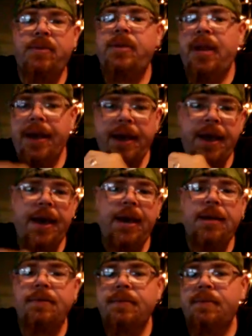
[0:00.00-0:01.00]
Take a
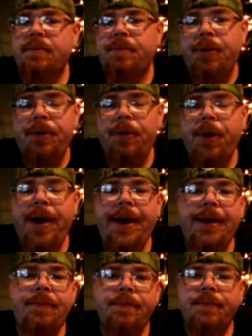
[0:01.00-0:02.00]
hit, put it
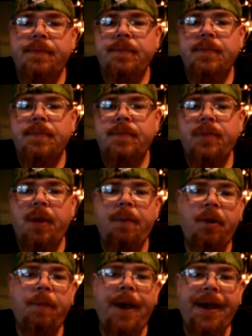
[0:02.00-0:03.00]
away,
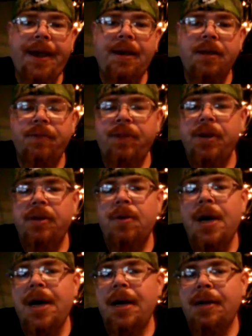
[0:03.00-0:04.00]
pull it back out in a little
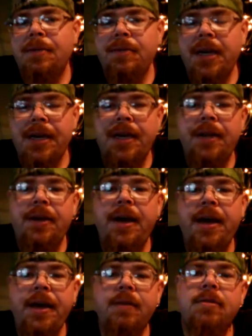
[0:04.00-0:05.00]
while, take another
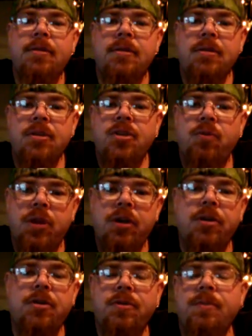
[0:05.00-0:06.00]
hit. Just one of
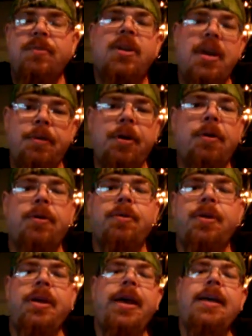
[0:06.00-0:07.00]
those keep you going
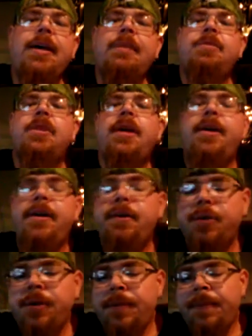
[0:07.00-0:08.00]
through the day type
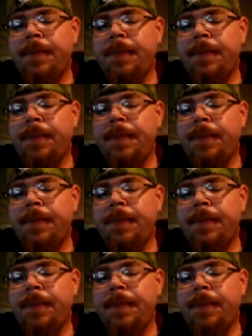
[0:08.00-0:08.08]
scenarios.